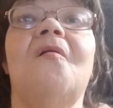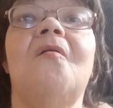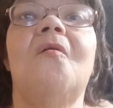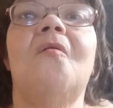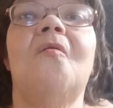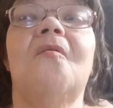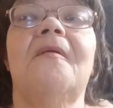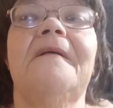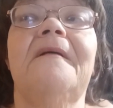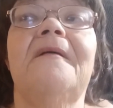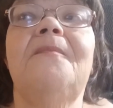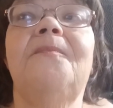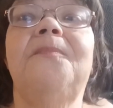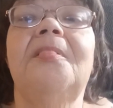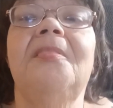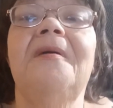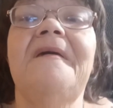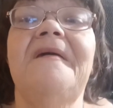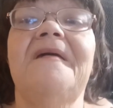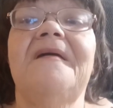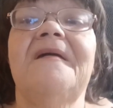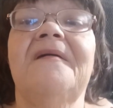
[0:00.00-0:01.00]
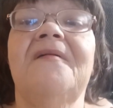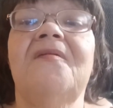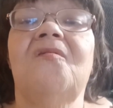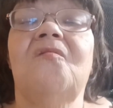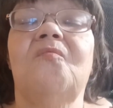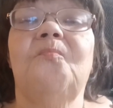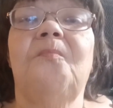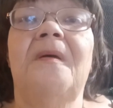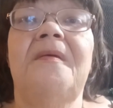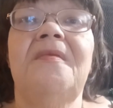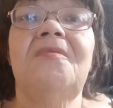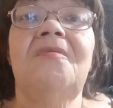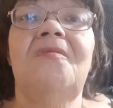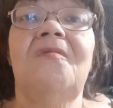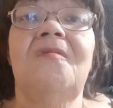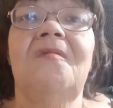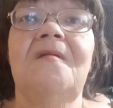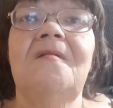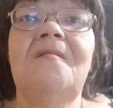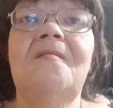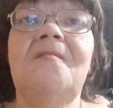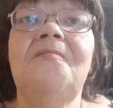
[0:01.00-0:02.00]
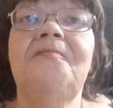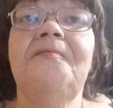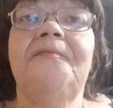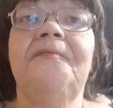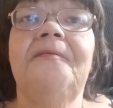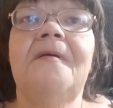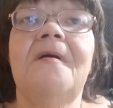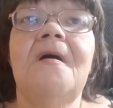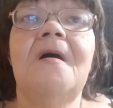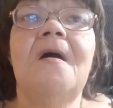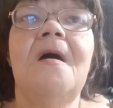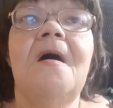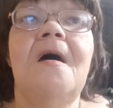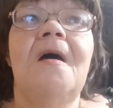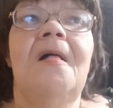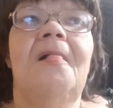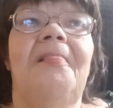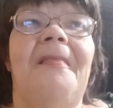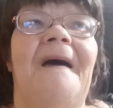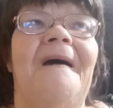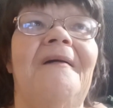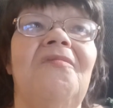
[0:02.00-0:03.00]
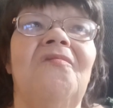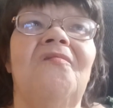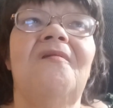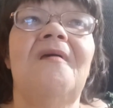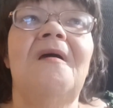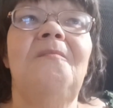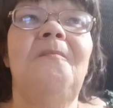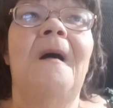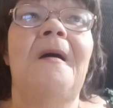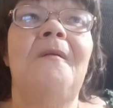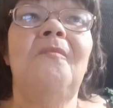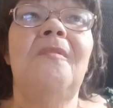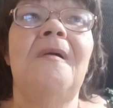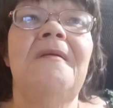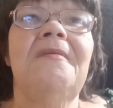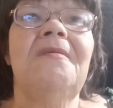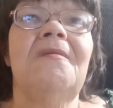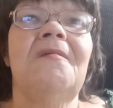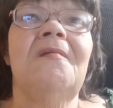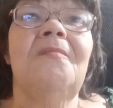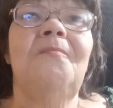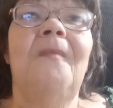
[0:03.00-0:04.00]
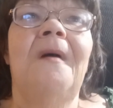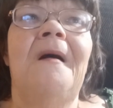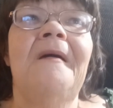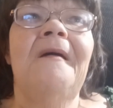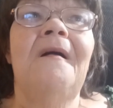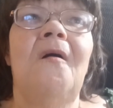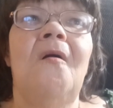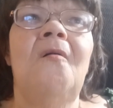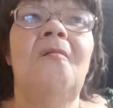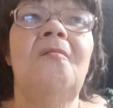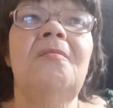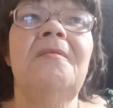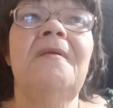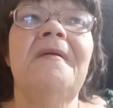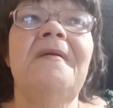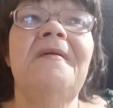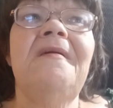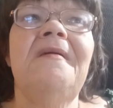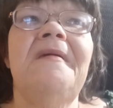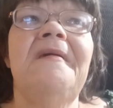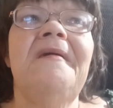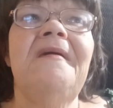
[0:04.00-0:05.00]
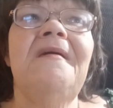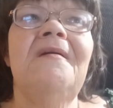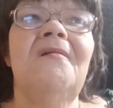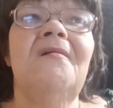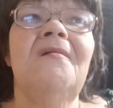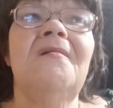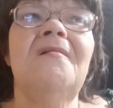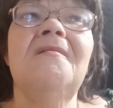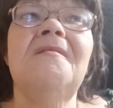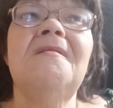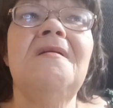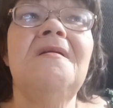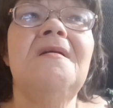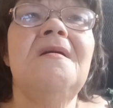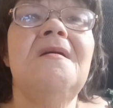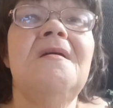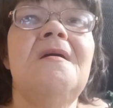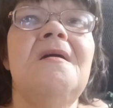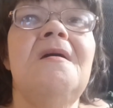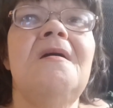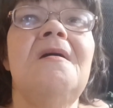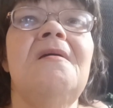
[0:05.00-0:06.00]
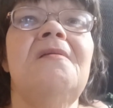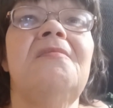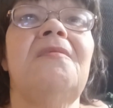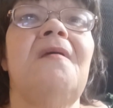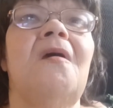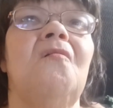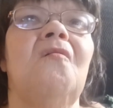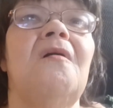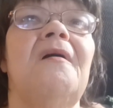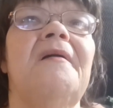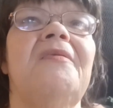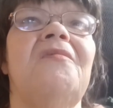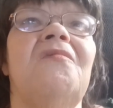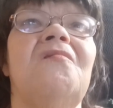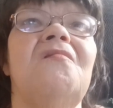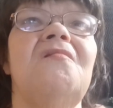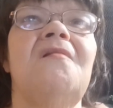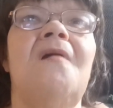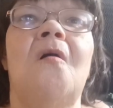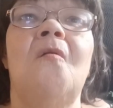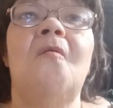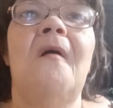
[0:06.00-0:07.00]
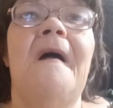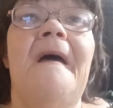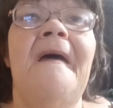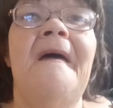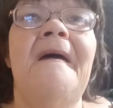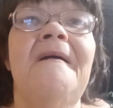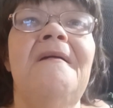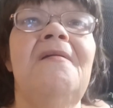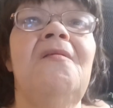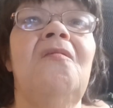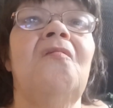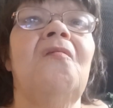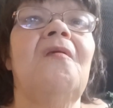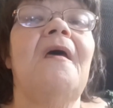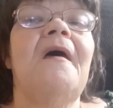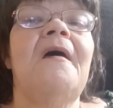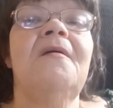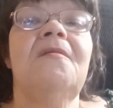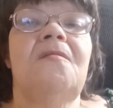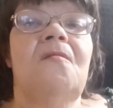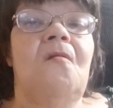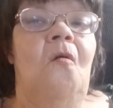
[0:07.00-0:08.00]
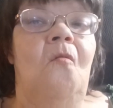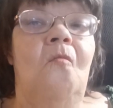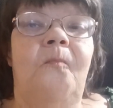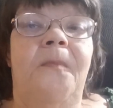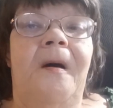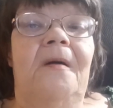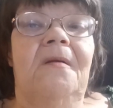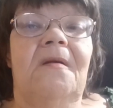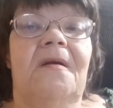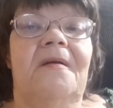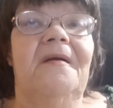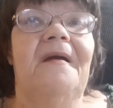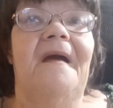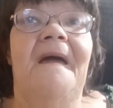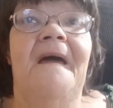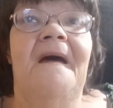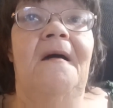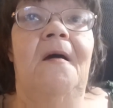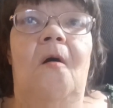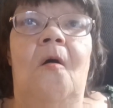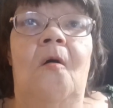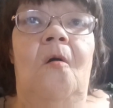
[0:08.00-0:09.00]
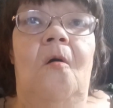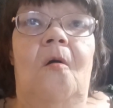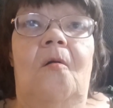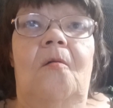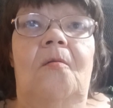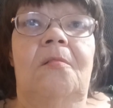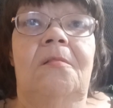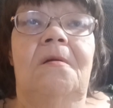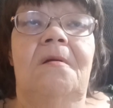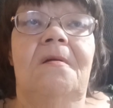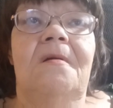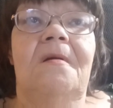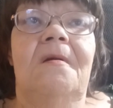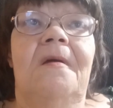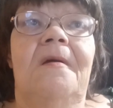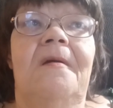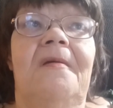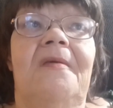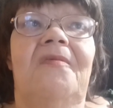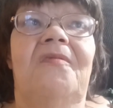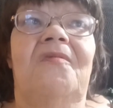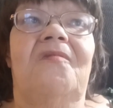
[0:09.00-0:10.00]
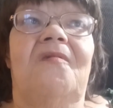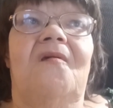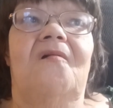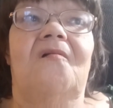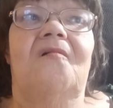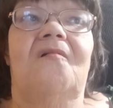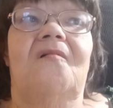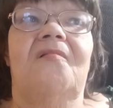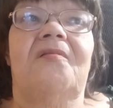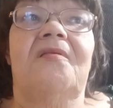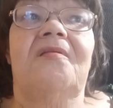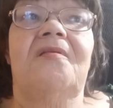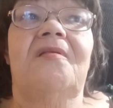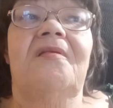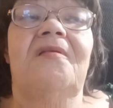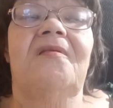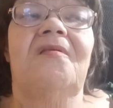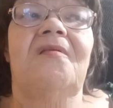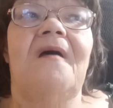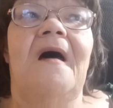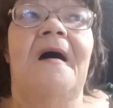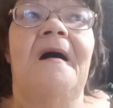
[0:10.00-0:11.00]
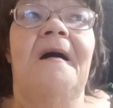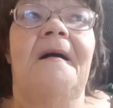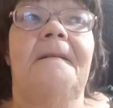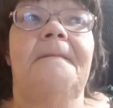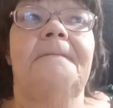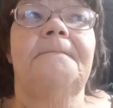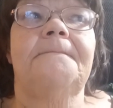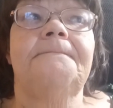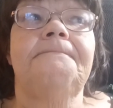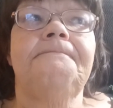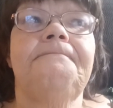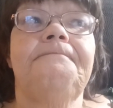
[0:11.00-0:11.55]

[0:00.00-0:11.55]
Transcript: horribly expensive. Last time I went to my Aldi here, there was no eggs and no butter at all. So, um,